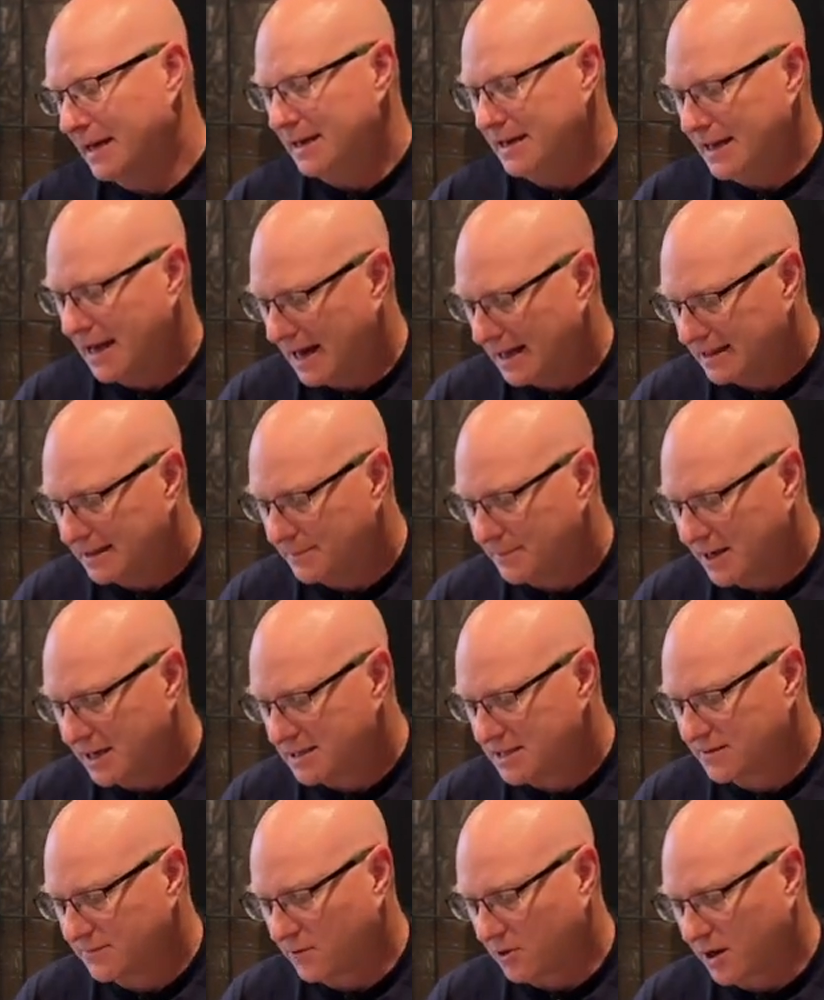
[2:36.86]
Not the
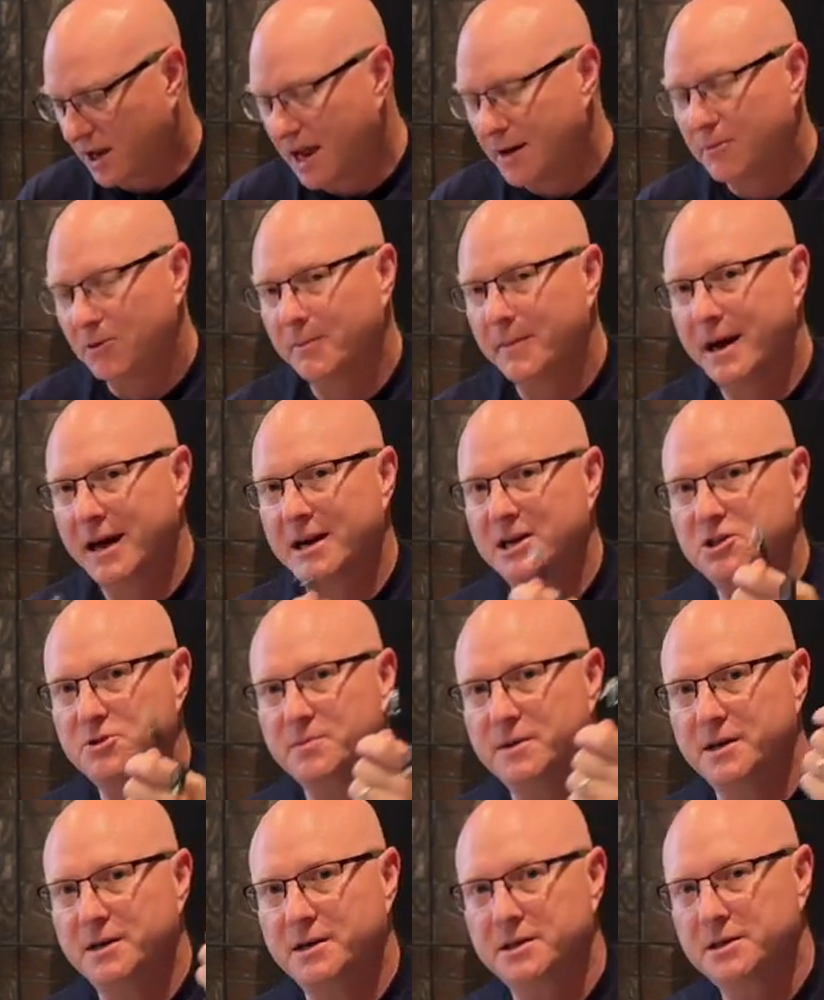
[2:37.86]
best for cable
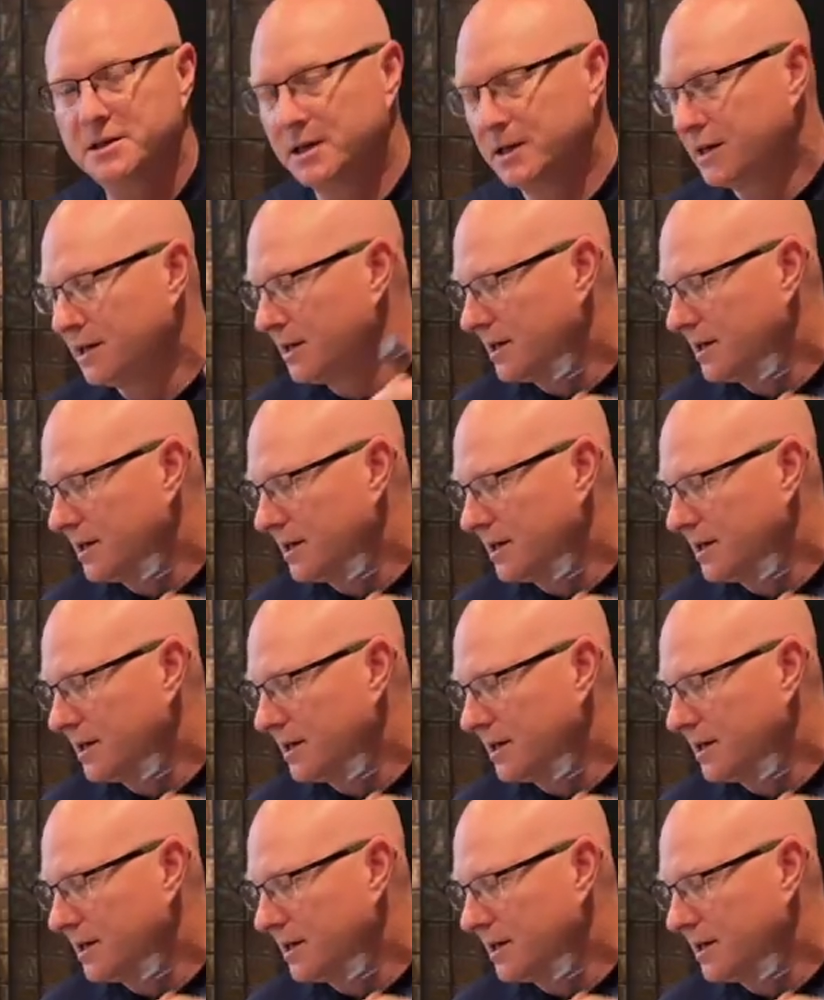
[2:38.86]
management.